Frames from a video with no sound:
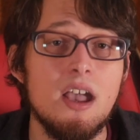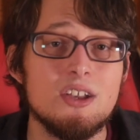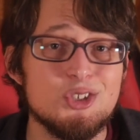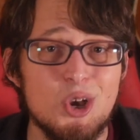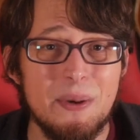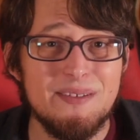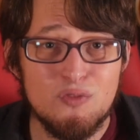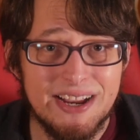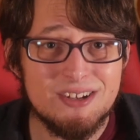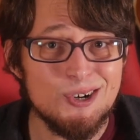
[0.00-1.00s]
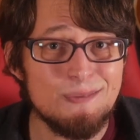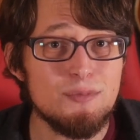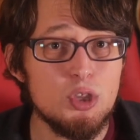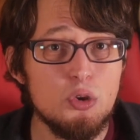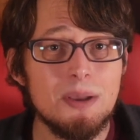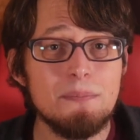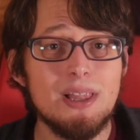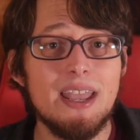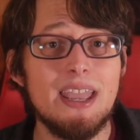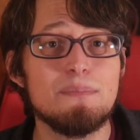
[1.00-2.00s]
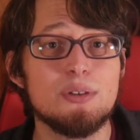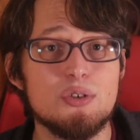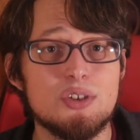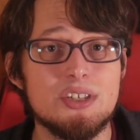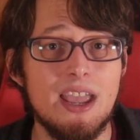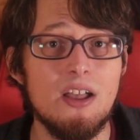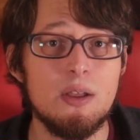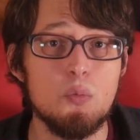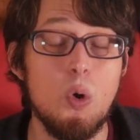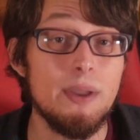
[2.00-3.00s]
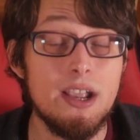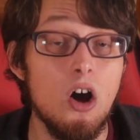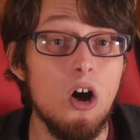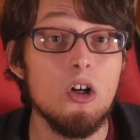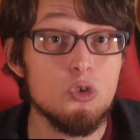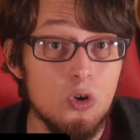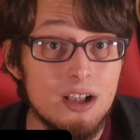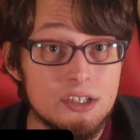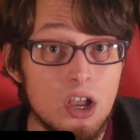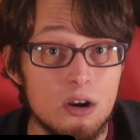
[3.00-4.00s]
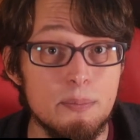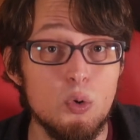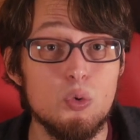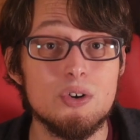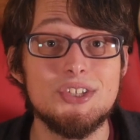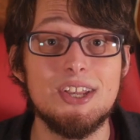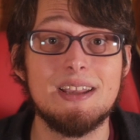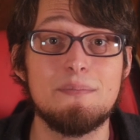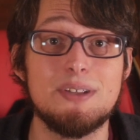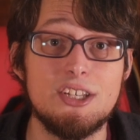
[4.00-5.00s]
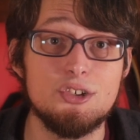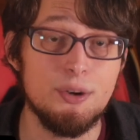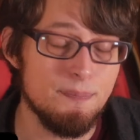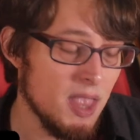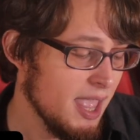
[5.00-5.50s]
So in Richter, you can play a blues scale in what we call cross harp or second position.